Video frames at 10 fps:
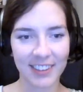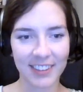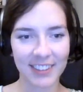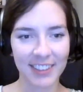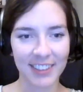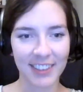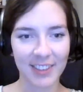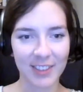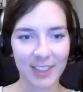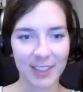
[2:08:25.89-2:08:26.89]
is a
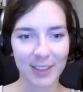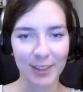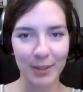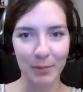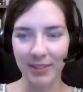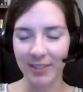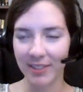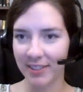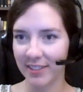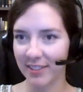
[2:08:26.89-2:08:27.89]
downhill
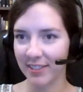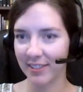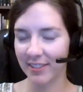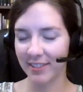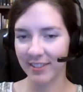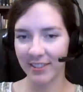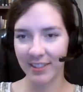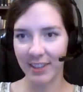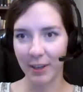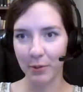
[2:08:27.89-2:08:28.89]
spiral.
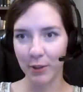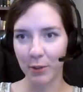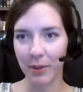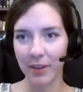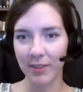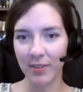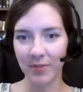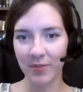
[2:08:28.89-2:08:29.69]
Downward spiral.